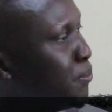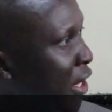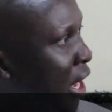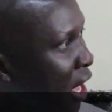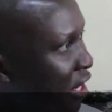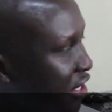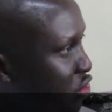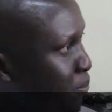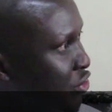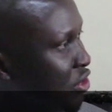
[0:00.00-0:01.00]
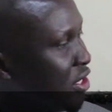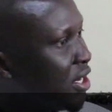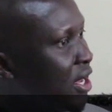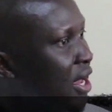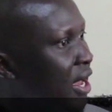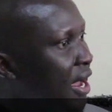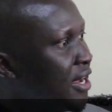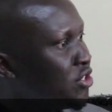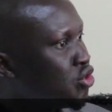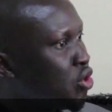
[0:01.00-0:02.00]
be heard and to be seen.
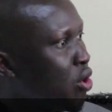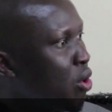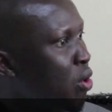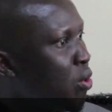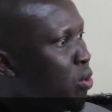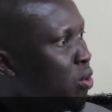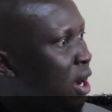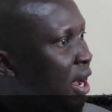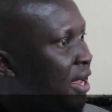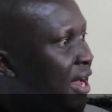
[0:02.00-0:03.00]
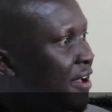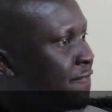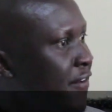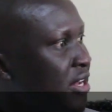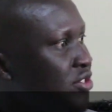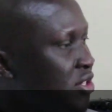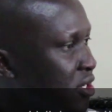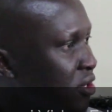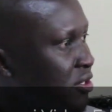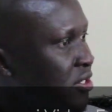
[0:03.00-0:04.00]
And so I felt,
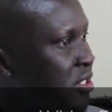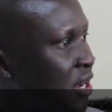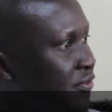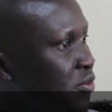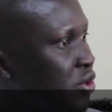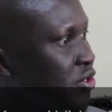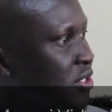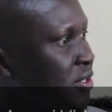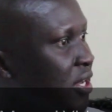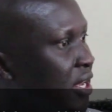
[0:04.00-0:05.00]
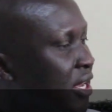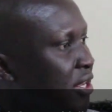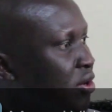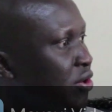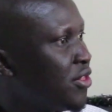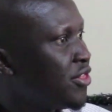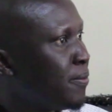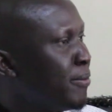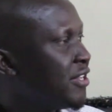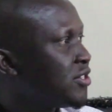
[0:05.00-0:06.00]
Ssuf was, the
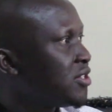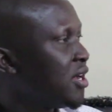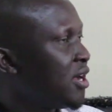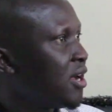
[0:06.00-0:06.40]
best